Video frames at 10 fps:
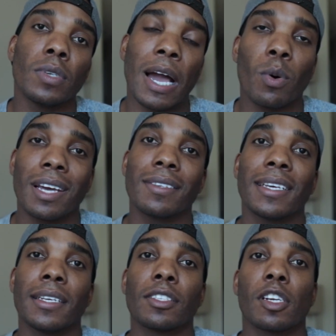Now what I
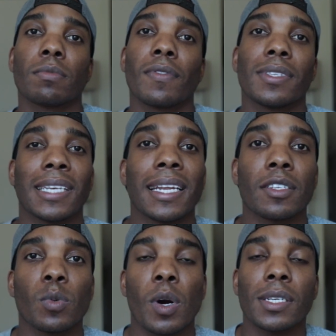did in terms of the
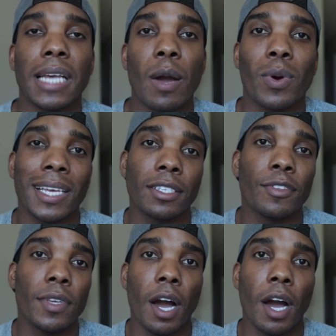settings was I went into the